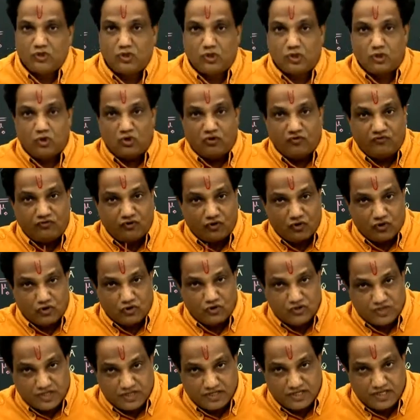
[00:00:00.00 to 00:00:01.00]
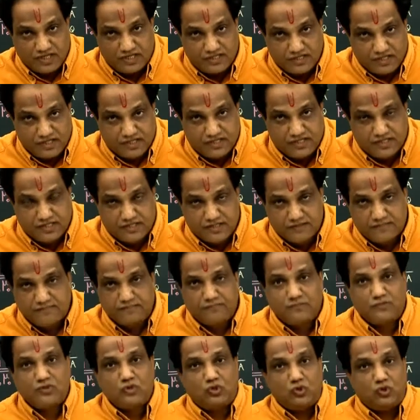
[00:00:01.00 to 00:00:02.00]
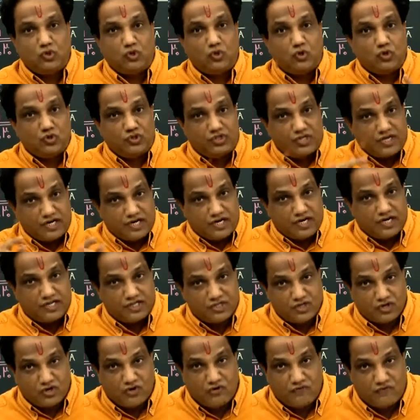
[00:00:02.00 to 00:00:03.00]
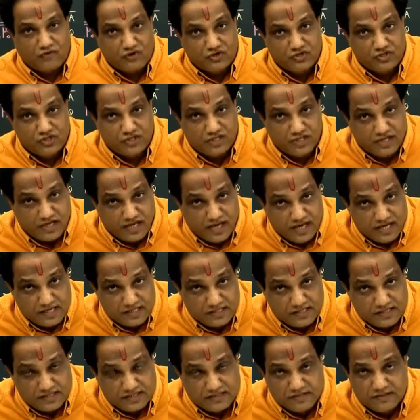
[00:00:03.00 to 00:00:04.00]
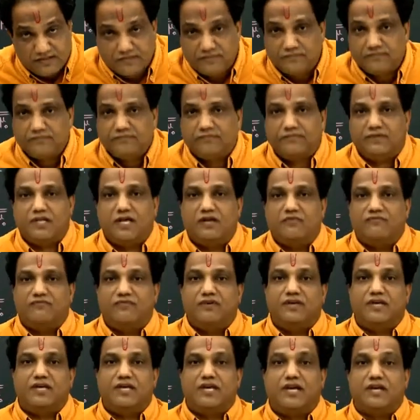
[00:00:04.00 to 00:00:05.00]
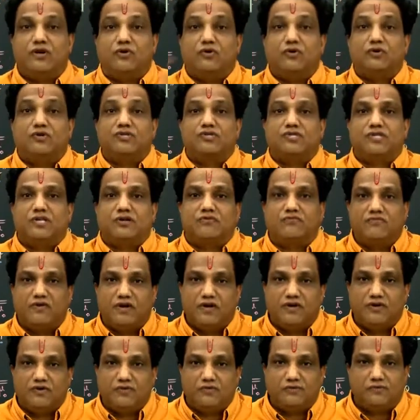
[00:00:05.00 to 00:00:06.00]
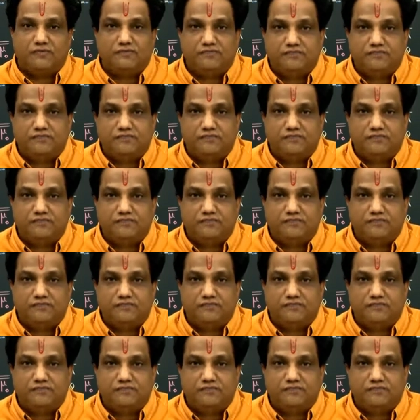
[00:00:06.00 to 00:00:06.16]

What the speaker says: no photosynthesis, no generation of oxygen gas, then we cannot survive.